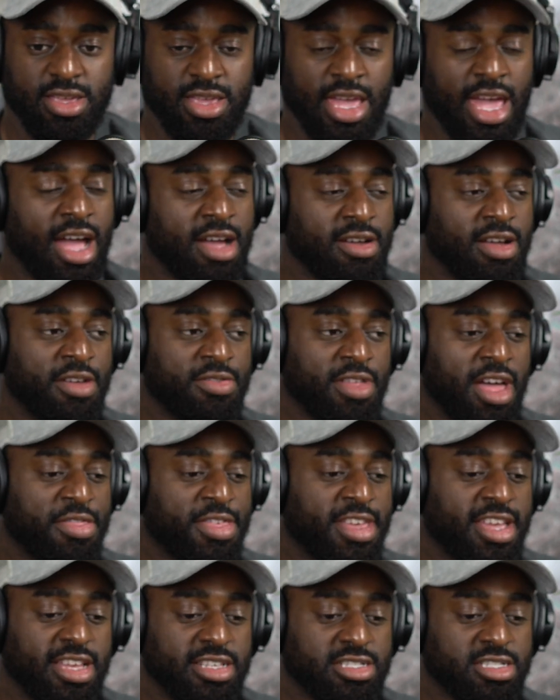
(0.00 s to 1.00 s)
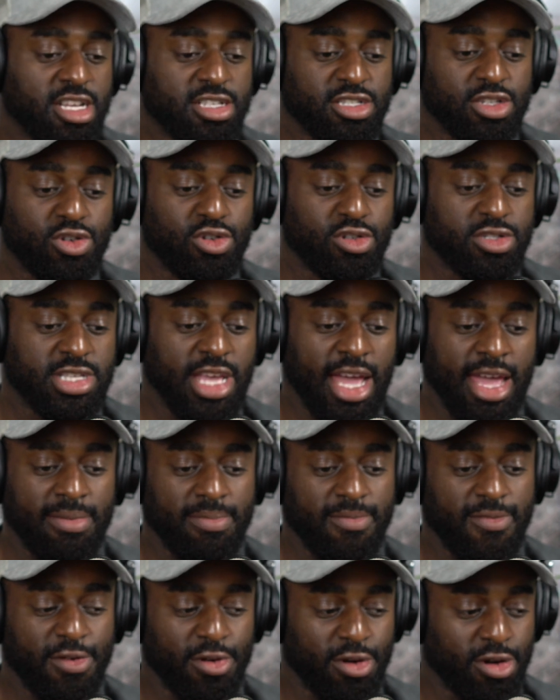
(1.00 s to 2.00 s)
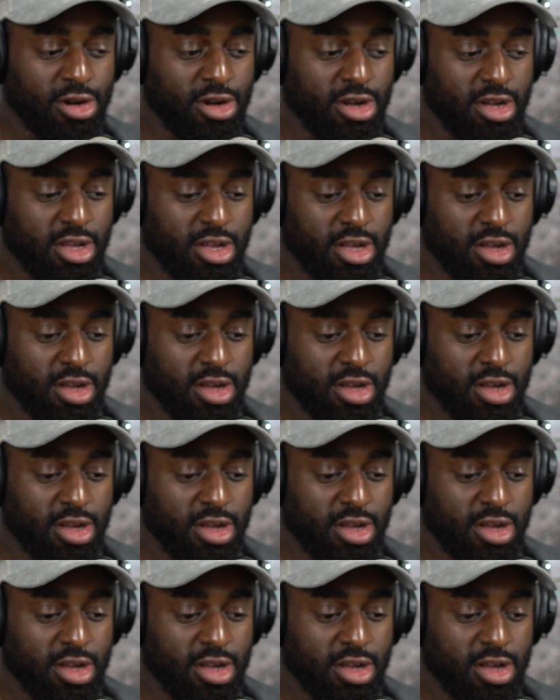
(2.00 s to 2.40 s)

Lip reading: Yeah, I think it's such a good time for